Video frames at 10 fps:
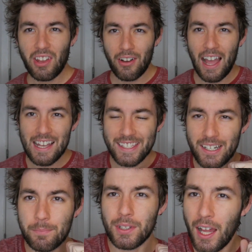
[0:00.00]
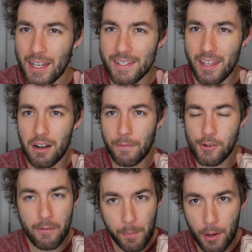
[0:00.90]
Now, as it implies there, if
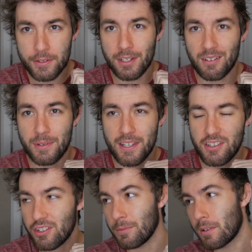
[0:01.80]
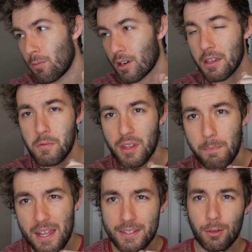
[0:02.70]
you have a postdoc position, you'll be working with a
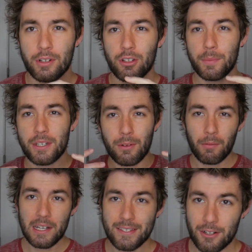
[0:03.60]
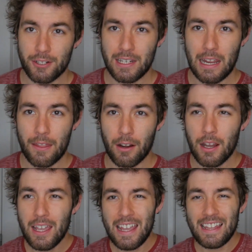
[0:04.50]
mentor and you'll be doing research together.
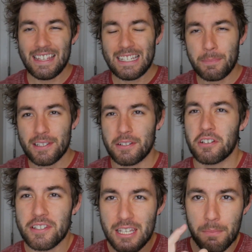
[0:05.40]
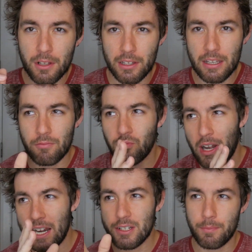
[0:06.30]
And these positions typically
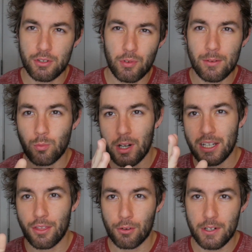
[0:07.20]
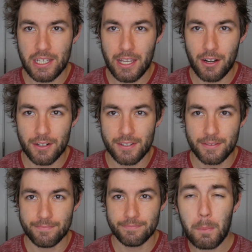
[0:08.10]
range between 1 and 3
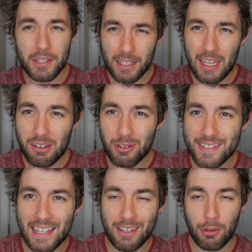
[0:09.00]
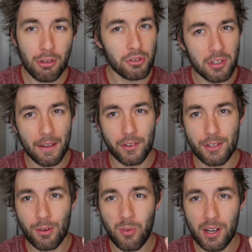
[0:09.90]
years. But the kicker is that you usually have to
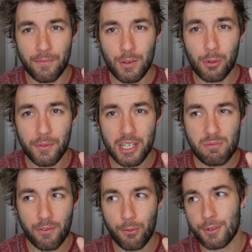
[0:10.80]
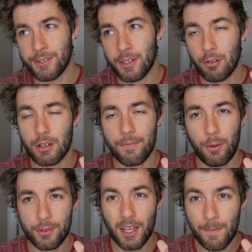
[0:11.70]
do quite a few of these before securing a
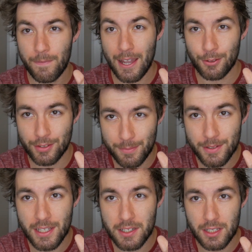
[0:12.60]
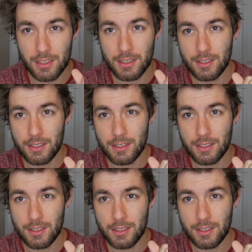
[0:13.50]
full-time faculty position.